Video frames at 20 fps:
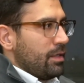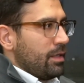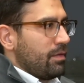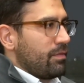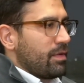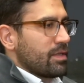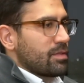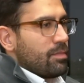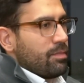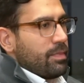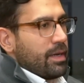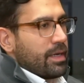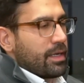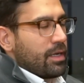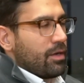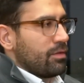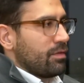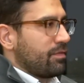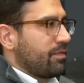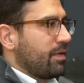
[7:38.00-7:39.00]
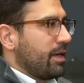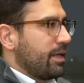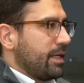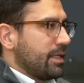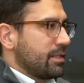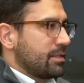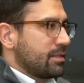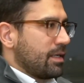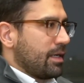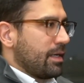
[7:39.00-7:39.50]
Investment banking on the
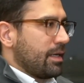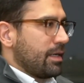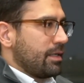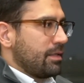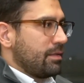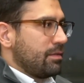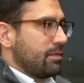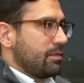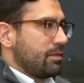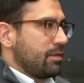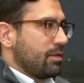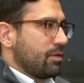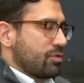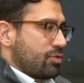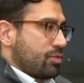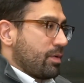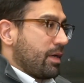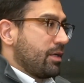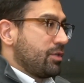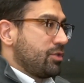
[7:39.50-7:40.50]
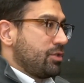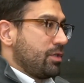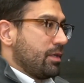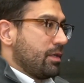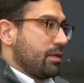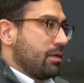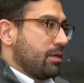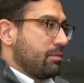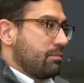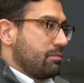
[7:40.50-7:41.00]
finance side, strategy
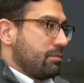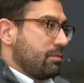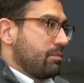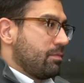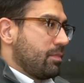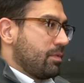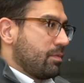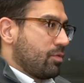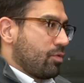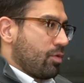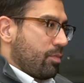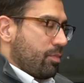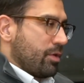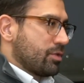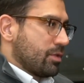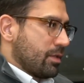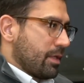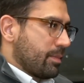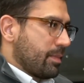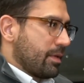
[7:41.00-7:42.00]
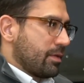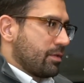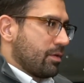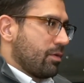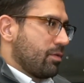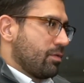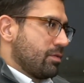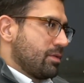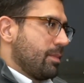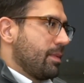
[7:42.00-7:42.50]
at a corporation like
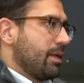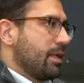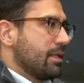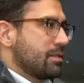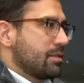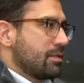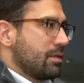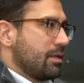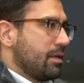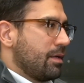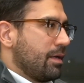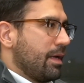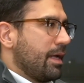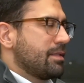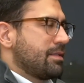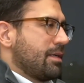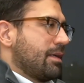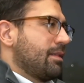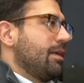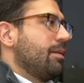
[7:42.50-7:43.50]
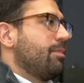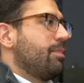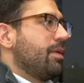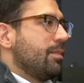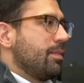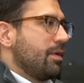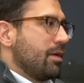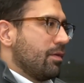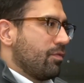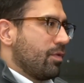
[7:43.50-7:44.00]
McDonald's. I mean, it's like the
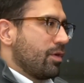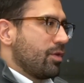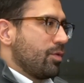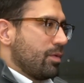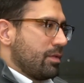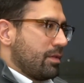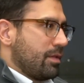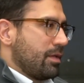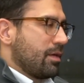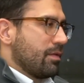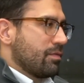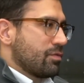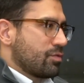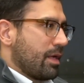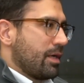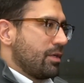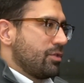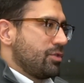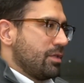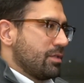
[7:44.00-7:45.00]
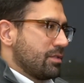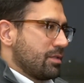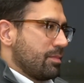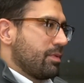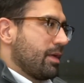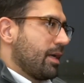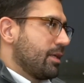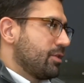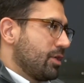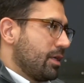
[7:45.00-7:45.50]
epitome of what you would think of strategy and
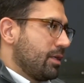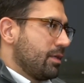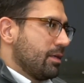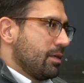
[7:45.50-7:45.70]
supply chain.